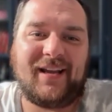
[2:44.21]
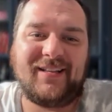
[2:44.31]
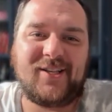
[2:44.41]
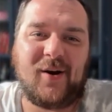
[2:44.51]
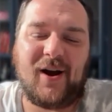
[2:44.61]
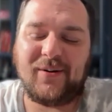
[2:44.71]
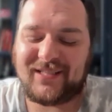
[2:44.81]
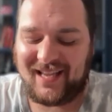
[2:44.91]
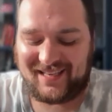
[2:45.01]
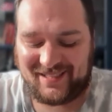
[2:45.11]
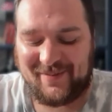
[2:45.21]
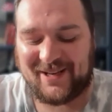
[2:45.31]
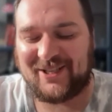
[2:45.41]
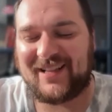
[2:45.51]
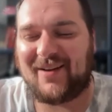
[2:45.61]
And so I always like to
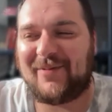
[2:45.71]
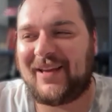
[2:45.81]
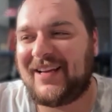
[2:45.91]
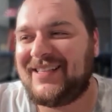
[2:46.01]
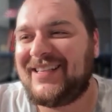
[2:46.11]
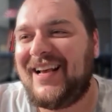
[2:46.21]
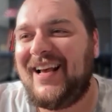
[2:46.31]
mention that because